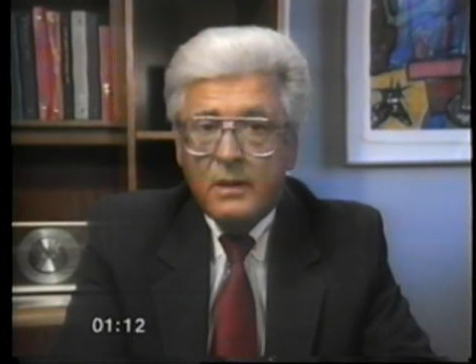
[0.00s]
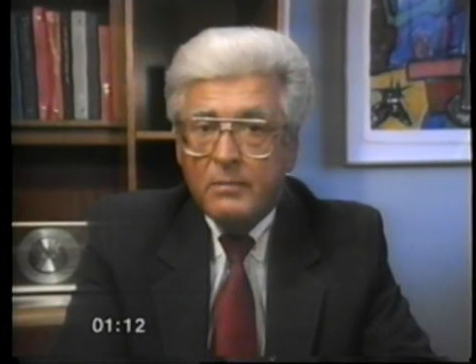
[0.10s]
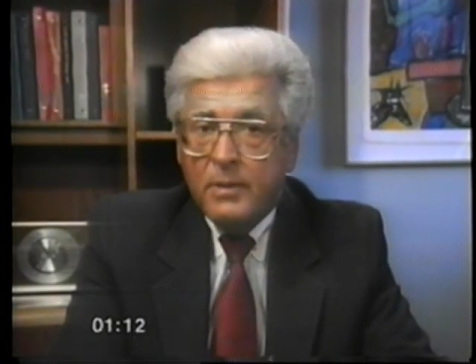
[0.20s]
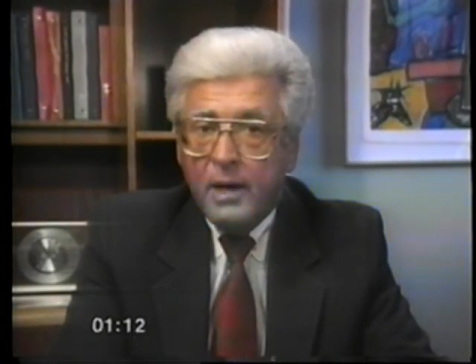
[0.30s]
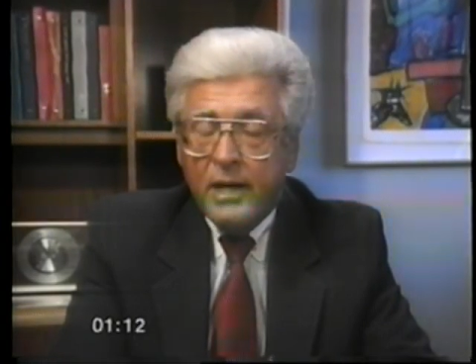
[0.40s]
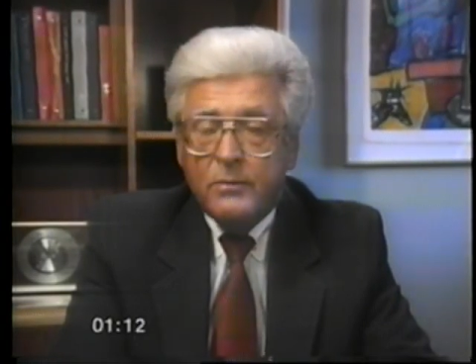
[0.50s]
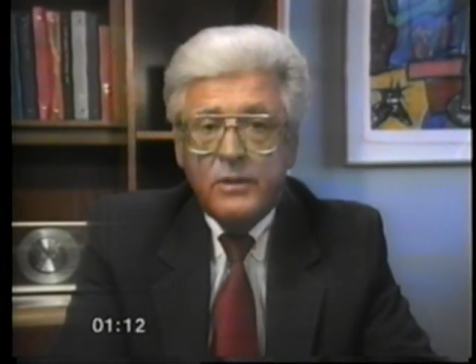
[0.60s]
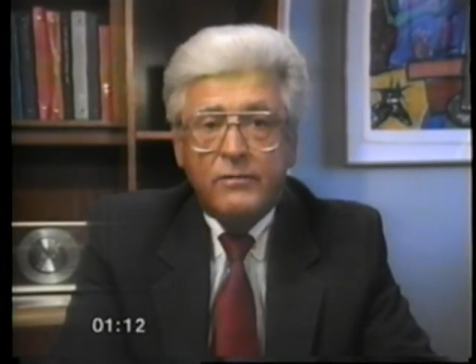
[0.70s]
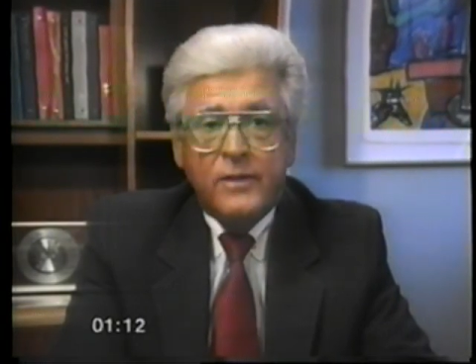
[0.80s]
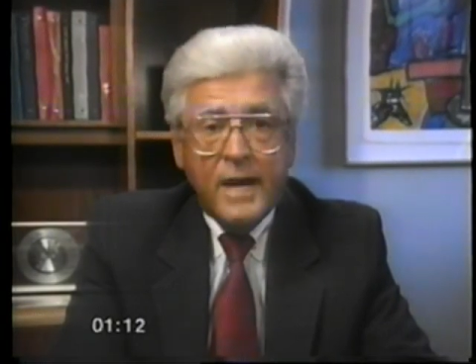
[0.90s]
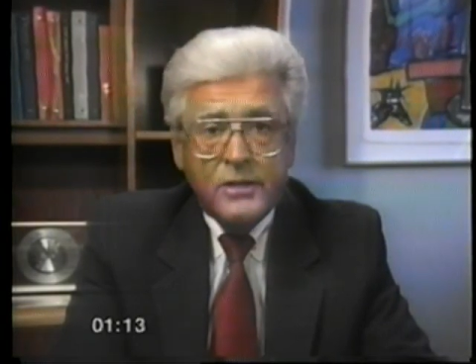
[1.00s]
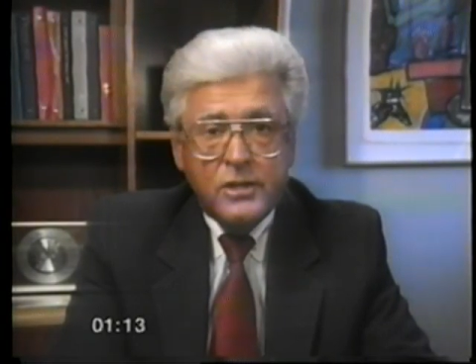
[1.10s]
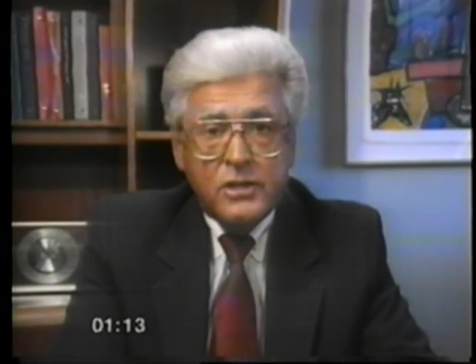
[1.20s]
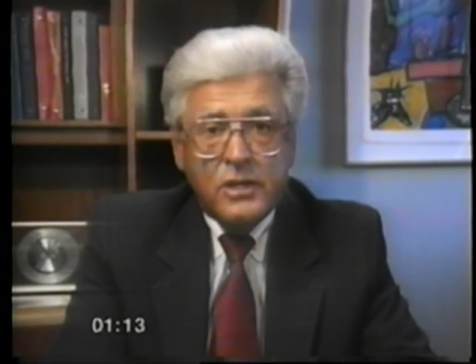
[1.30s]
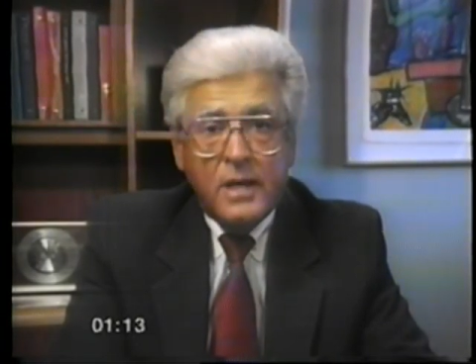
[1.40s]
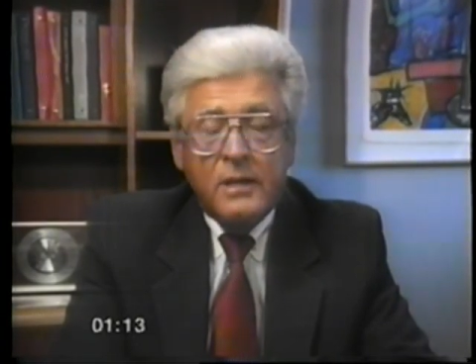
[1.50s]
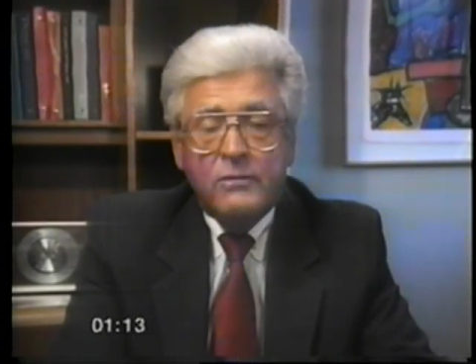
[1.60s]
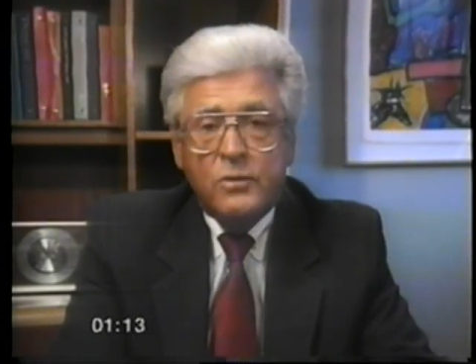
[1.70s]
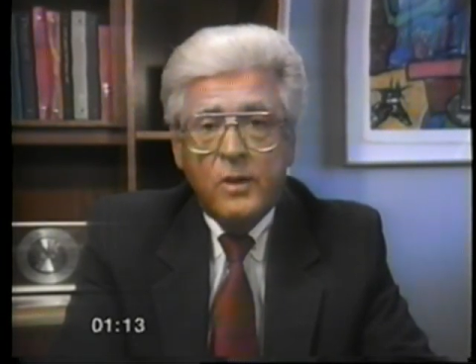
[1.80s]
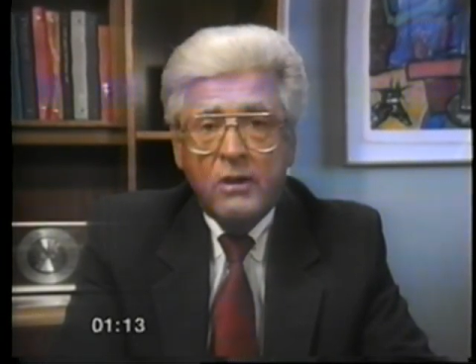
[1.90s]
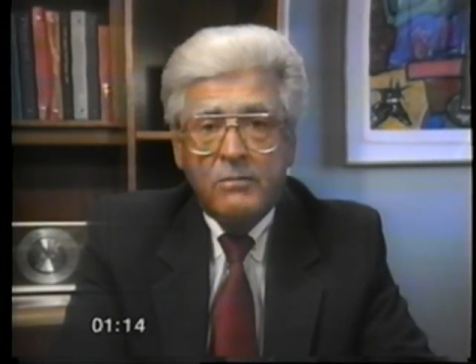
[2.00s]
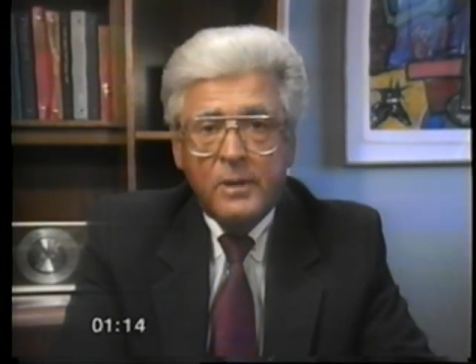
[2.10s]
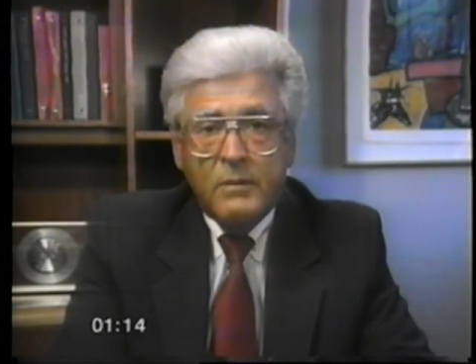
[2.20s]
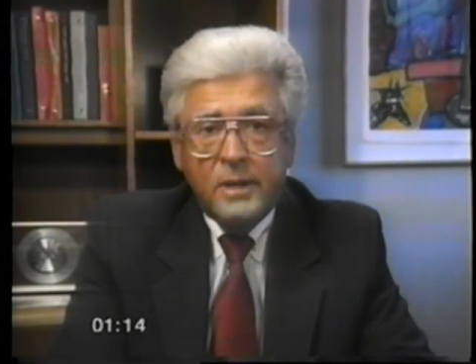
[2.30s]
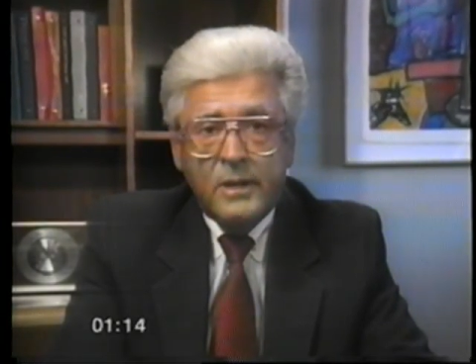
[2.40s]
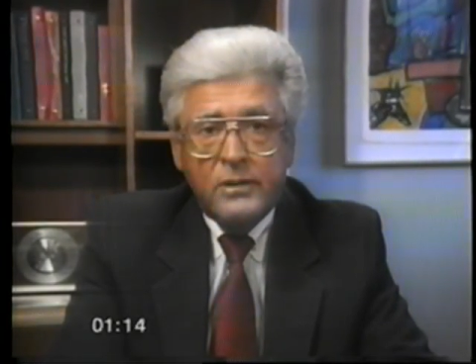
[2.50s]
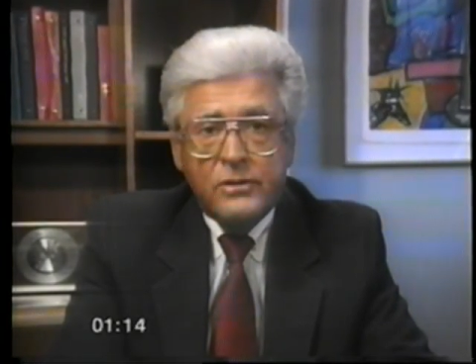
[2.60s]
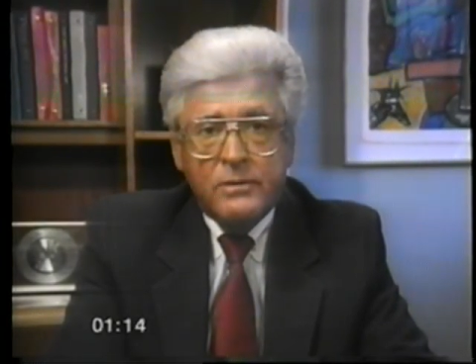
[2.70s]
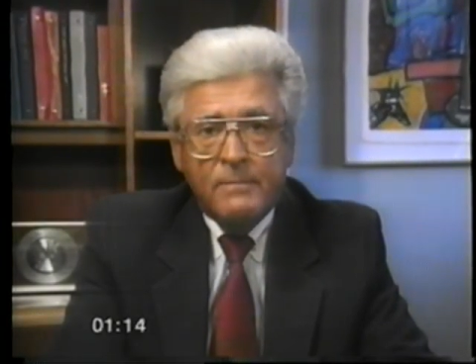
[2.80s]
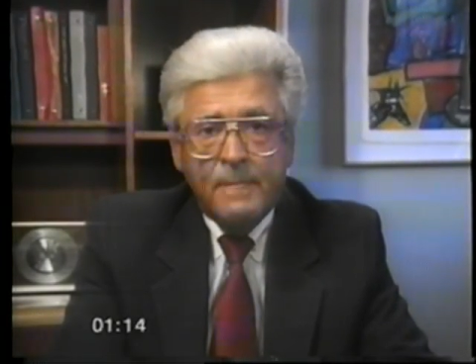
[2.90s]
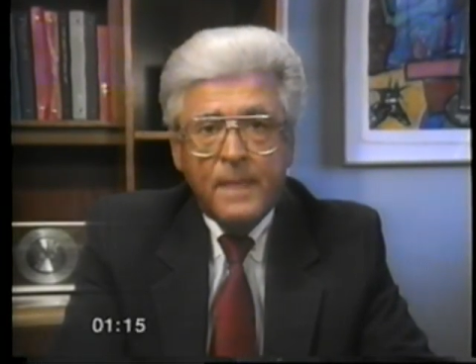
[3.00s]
combined with a flaccid state of 12 millimeters,